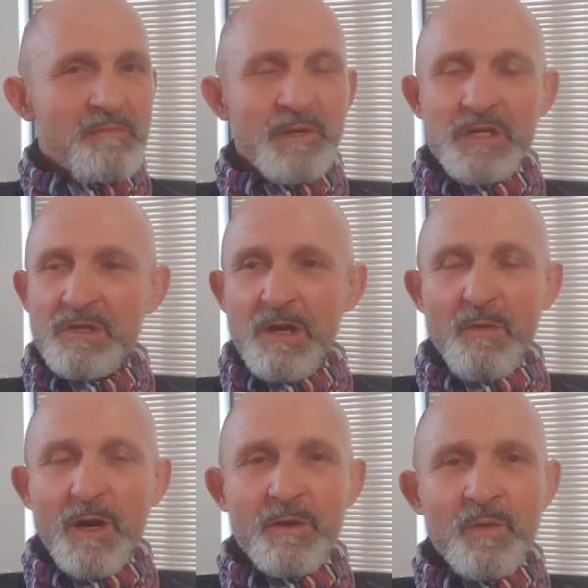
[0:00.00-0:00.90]
but you know
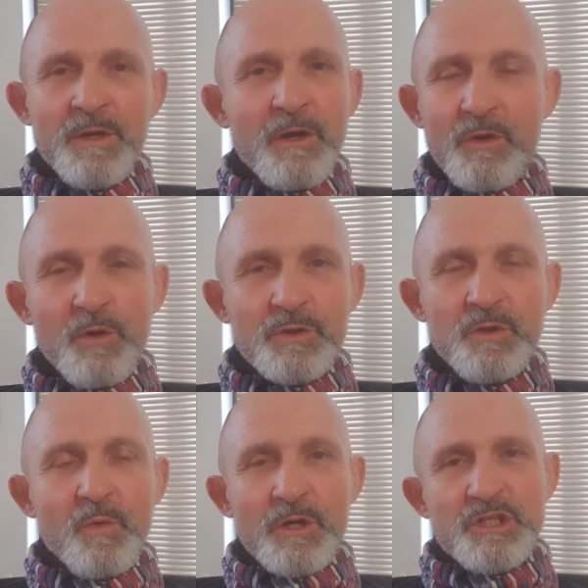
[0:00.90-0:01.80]
what? We're not called to
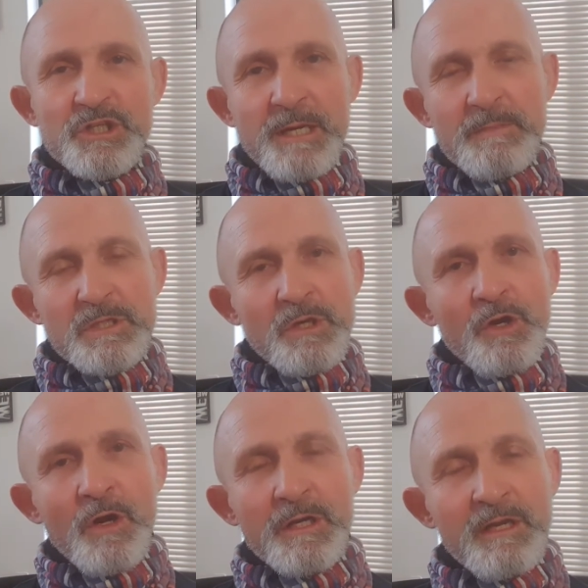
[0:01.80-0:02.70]
walk in shame. It's a
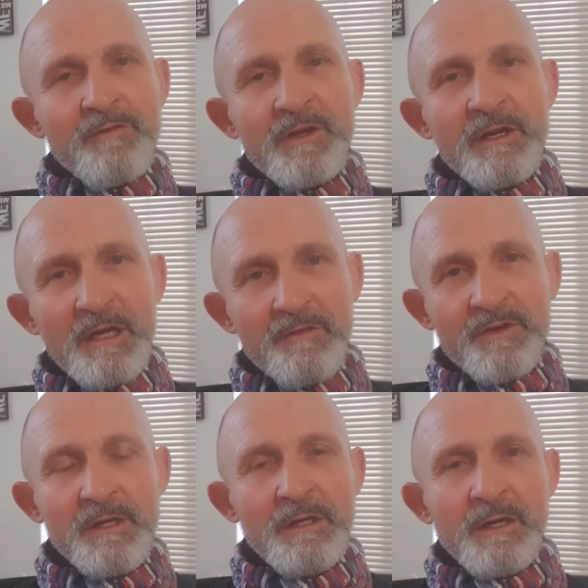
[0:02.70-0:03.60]
God given gift.